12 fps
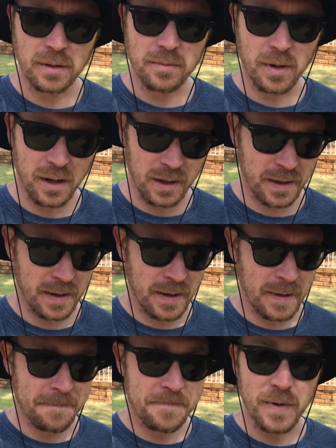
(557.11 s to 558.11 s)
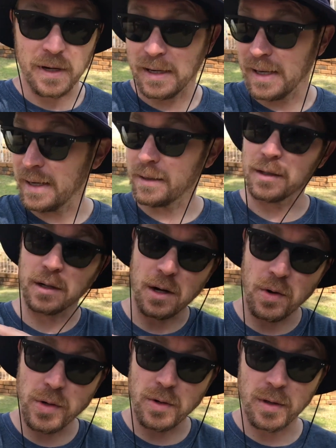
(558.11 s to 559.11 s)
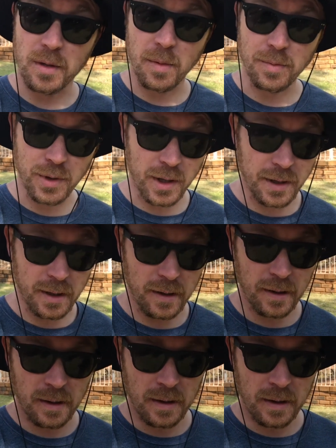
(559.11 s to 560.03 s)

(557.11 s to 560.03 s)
mark like the Kikuyu and the Bermuda did.